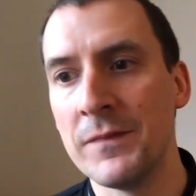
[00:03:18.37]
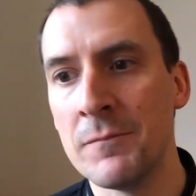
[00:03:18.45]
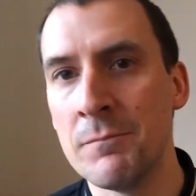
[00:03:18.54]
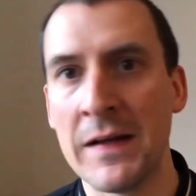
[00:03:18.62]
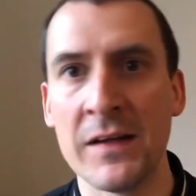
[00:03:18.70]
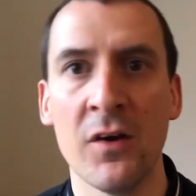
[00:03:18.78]

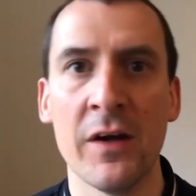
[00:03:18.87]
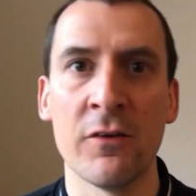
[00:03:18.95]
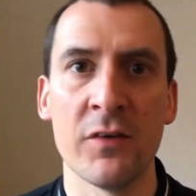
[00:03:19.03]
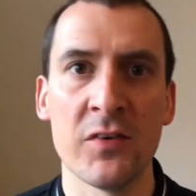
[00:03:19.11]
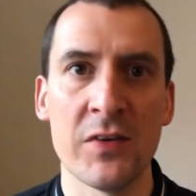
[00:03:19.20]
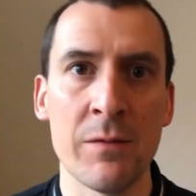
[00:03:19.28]
Man United are
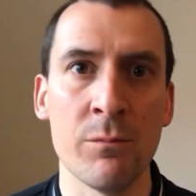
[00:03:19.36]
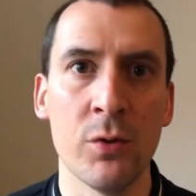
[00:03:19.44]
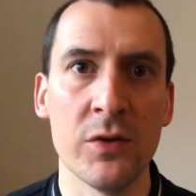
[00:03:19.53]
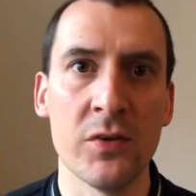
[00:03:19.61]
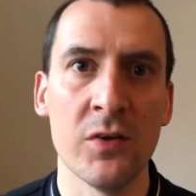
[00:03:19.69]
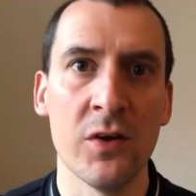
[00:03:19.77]
on the same
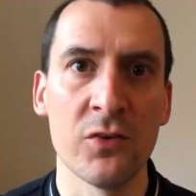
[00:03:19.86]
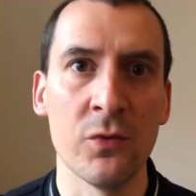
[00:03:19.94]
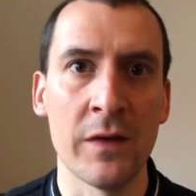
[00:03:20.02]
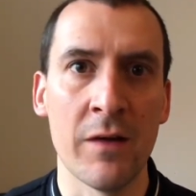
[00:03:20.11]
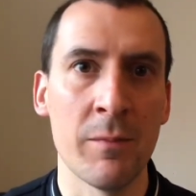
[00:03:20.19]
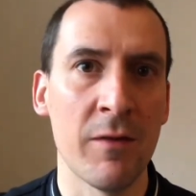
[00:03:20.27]
points as Arsenal.
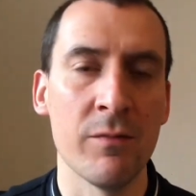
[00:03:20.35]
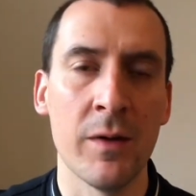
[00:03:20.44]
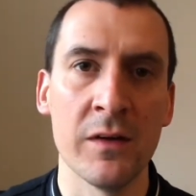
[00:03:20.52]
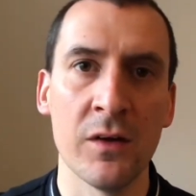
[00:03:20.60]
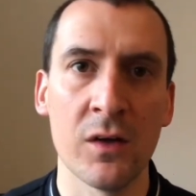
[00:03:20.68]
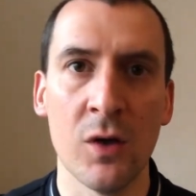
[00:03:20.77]
They're above them
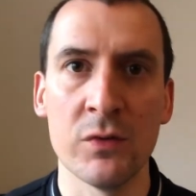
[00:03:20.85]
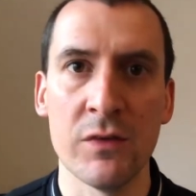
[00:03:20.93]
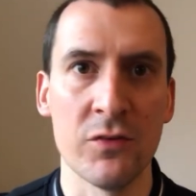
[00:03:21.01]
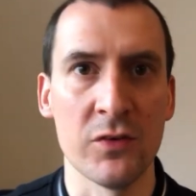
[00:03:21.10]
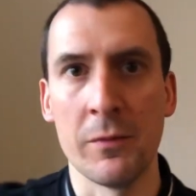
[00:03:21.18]
only on goal difference.